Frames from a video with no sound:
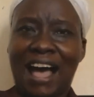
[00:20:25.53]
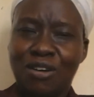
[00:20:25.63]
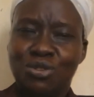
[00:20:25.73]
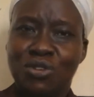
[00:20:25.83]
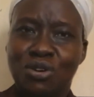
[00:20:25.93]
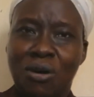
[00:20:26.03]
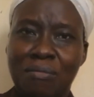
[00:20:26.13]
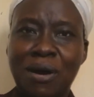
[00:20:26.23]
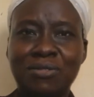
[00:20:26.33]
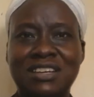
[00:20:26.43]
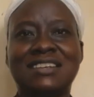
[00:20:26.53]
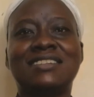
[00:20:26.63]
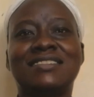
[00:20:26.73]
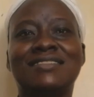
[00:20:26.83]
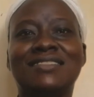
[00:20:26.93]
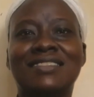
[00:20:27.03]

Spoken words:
How do we go about it?